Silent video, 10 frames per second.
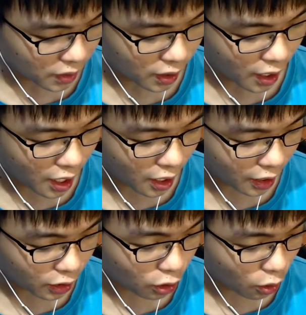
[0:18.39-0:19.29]
and
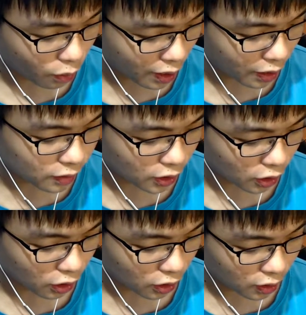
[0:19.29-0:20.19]
I go
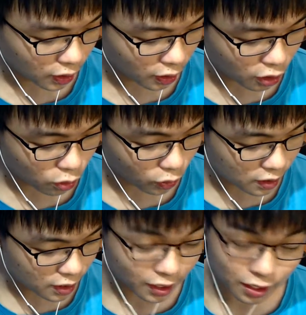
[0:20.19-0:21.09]
under here, you can
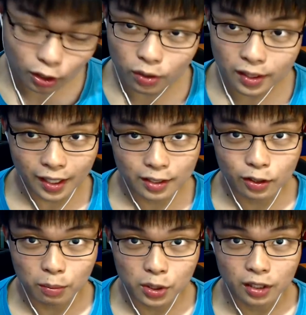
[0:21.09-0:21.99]
see there's a new
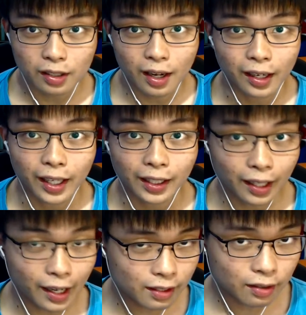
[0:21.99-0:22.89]
text option unlike
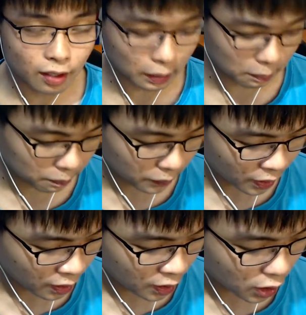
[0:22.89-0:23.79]
last time.
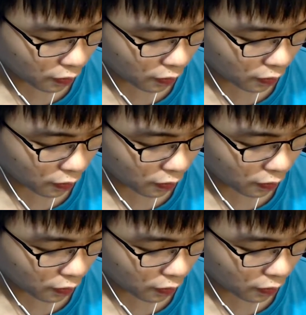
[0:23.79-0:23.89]
So if I